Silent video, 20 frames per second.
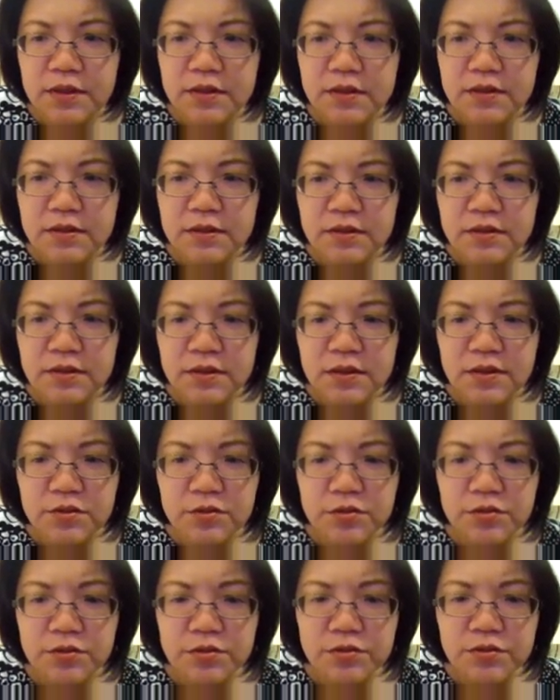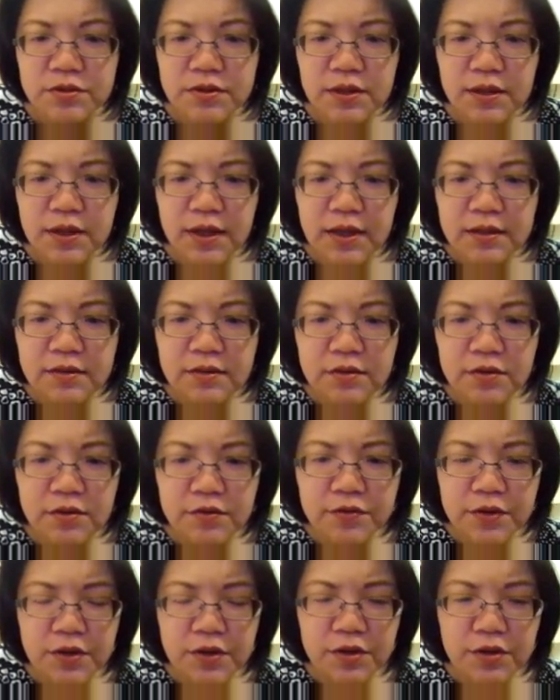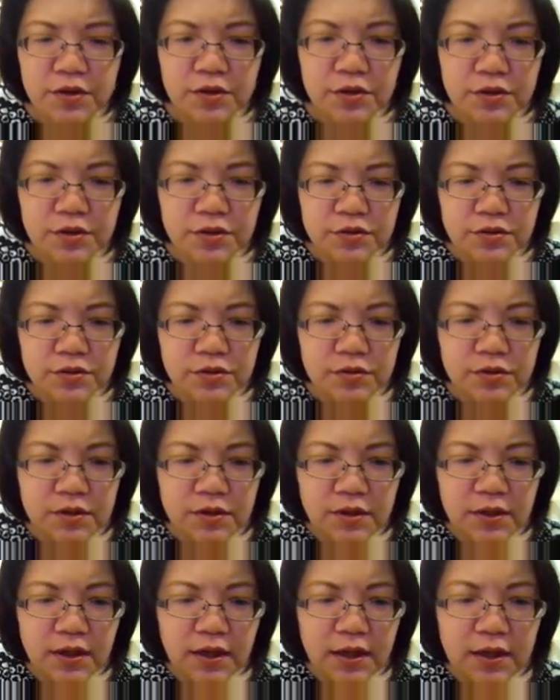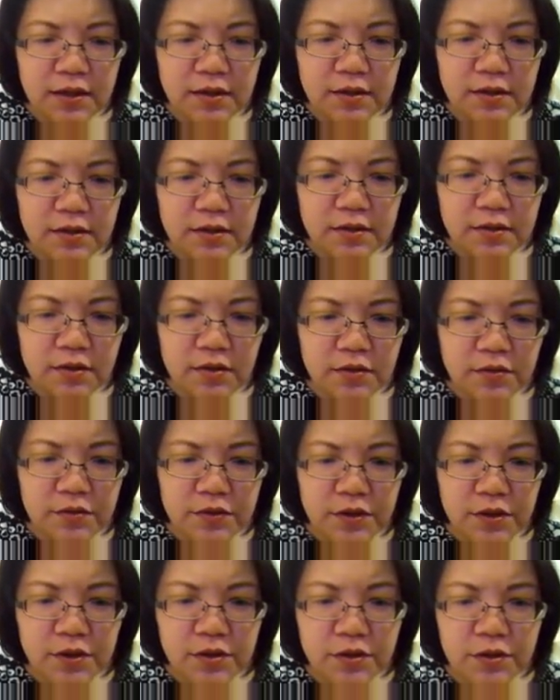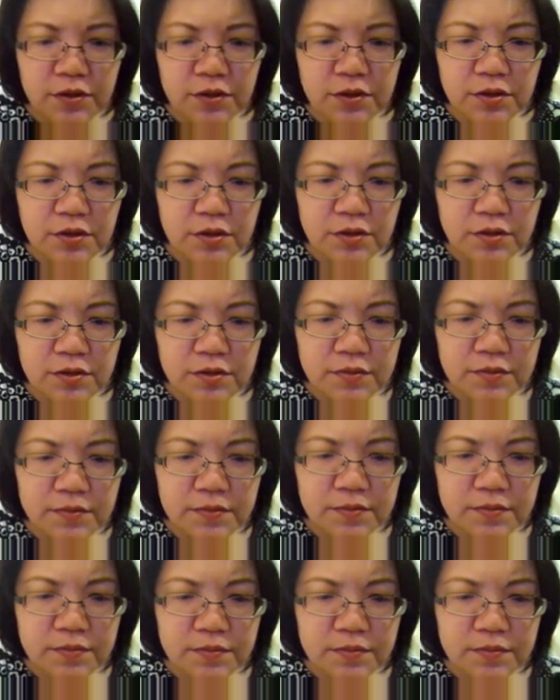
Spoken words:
This is D2's length over here. So the length over here,